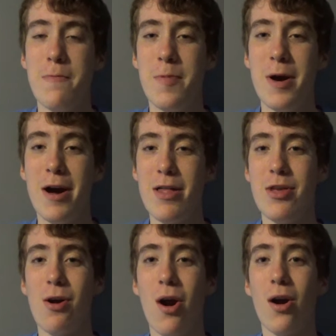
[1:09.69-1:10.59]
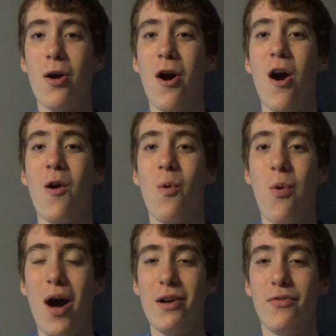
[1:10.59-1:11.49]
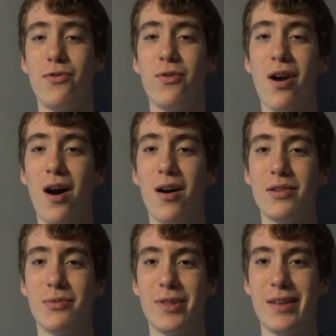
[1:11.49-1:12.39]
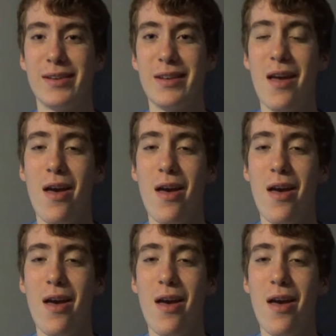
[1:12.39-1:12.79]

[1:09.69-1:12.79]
But there are quite a few cons with this.